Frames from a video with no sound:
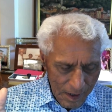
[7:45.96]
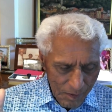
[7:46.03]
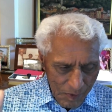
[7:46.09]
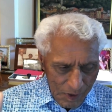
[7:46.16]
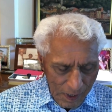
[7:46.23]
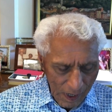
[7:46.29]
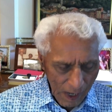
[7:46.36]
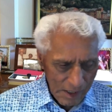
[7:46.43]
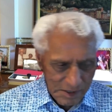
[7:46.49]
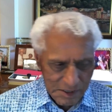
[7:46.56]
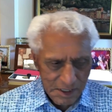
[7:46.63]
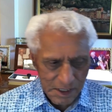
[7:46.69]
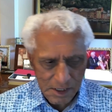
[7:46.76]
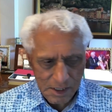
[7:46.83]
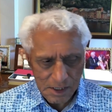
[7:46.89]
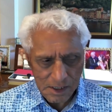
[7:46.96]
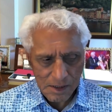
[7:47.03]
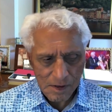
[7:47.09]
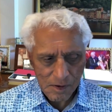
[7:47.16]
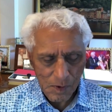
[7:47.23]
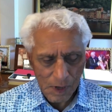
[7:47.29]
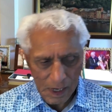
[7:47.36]
But last year,
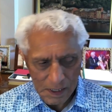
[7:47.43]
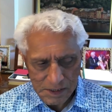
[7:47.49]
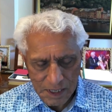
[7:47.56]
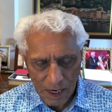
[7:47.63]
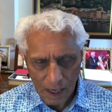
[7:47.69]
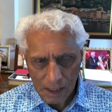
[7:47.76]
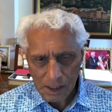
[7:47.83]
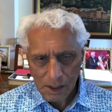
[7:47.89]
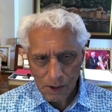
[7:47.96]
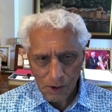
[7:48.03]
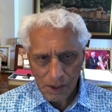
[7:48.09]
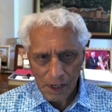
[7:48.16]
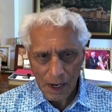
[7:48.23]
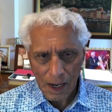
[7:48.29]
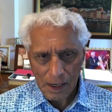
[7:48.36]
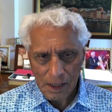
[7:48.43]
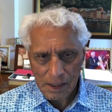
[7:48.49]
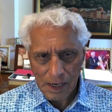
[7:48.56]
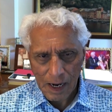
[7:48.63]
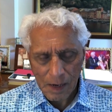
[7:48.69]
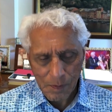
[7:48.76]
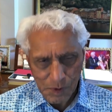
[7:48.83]
when I started looking at it,
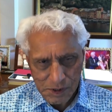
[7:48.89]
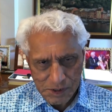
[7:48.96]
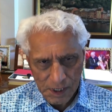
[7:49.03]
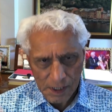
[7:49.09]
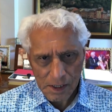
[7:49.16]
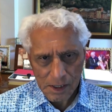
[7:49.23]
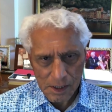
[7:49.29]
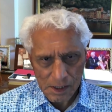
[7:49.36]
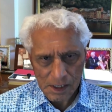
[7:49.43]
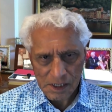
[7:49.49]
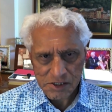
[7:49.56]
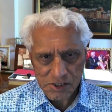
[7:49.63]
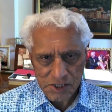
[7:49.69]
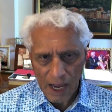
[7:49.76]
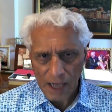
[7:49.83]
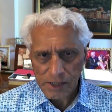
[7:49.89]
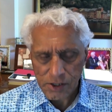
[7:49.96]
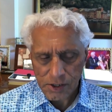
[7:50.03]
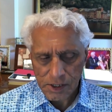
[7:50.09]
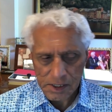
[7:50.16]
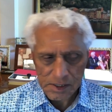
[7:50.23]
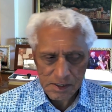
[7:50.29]
and particularly
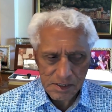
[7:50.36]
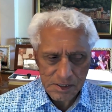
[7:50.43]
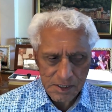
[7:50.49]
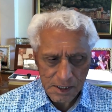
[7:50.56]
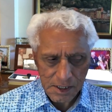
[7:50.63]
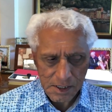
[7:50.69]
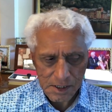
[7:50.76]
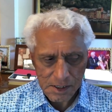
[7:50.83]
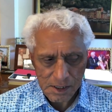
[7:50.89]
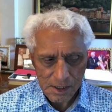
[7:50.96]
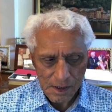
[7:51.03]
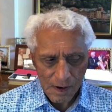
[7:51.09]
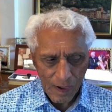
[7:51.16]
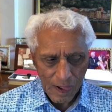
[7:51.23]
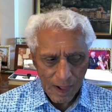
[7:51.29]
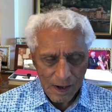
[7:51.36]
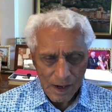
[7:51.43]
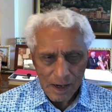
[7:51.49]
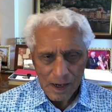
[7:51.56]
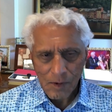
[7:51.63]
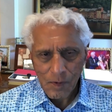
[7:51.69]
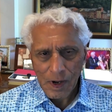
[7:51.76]
January this year,
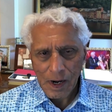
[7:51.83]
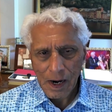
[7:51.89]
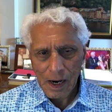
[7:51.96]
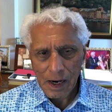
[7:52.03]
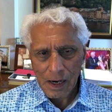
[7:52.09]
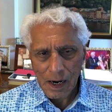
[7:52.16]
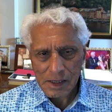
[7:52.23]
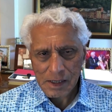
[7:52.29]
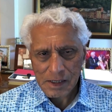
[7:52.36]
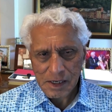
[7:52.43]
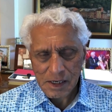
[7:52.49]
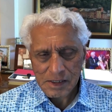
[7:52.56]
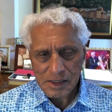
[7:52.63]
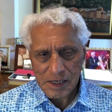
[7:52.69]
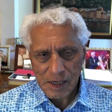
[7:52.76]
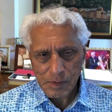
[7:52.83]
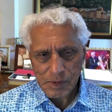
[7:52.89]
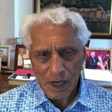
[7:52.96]
when I did a deep